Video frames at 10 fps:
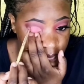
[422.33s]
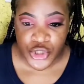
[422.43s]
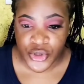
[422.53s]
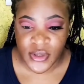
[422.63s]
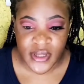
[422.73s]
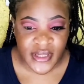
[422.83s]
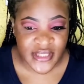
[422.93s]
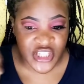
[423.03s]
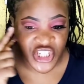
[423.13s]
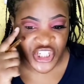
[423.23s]
So now
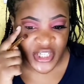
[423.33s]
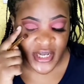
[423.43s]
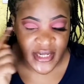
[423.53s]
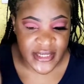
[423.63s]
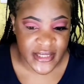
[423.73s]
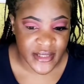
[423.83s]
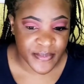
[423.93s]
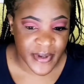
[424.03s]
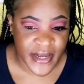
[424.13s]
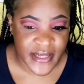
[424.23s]
that this shade is in
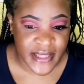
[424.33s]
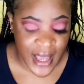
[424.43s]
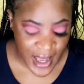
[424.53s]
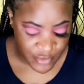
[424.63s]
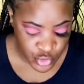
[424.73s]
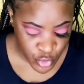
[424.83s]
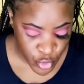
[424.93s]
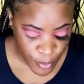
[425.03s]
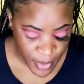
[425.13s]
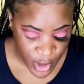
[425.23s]
place, I have to
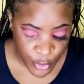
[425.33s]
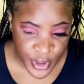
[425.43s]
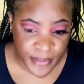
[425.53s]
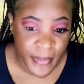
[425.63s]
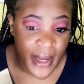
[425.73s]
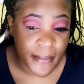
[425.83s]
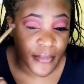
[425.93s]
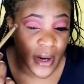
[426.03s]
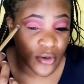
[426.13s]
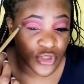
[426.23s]
go back with my
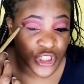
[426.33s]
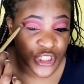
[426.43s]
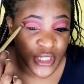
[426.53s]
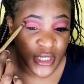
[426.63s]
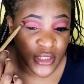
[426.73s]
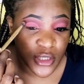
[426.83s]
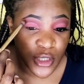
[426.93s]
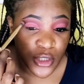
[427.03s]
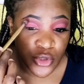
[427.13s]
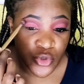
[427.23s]
brown shade
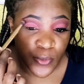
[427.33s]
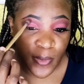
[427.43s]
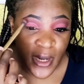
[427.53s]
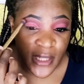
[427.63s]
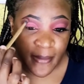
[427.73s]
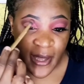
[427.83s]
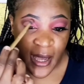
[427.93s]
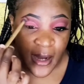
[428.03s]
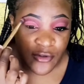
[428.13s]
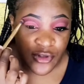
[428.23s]
to blend my
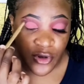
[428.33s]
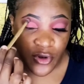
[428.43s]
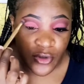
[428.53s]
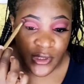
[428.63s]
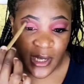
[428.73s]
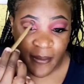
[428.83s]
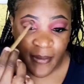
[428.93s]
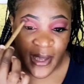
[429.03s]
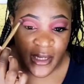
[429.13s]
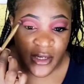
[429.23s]
outer corner,
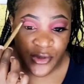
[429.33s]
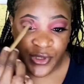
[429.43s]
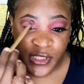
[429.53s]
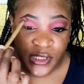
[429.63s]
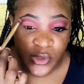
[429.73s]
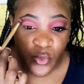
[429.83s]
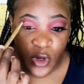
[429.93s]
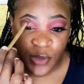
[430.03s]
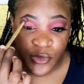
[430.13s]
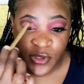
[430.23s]
my crease
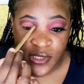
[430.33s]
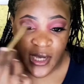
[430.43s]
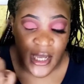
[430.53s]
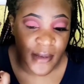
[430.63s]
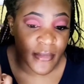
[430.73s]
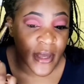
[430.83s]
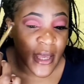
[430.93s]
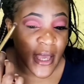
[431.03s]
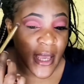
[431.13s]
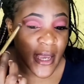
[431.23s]
one more time,
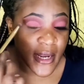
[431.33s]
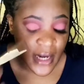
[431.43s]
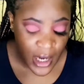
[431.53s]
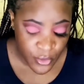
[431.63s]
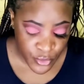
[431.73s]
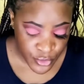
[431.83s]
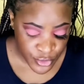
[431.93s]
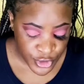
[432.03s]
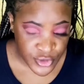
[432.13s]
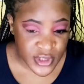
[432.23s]
and I will
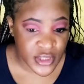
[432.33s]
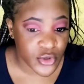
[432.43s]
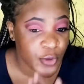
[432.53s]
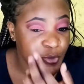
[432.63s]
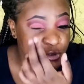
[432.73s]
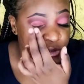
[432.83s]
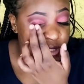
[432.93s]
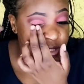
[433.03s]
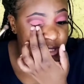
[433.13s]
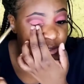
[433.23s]
use this
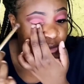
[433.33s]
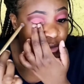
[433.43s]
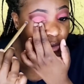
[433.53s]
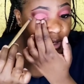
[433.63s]
opportunity to go